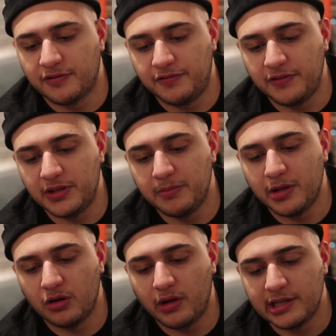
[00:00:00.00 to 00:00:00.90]
a 50
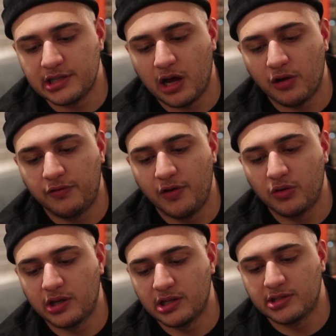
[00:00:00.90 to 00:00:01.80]
mil, has
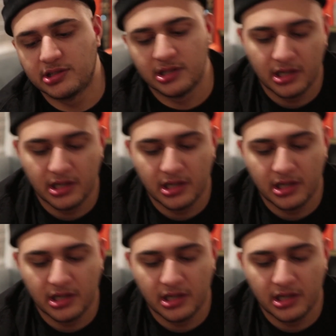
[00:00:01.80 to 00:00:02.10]
autofocus.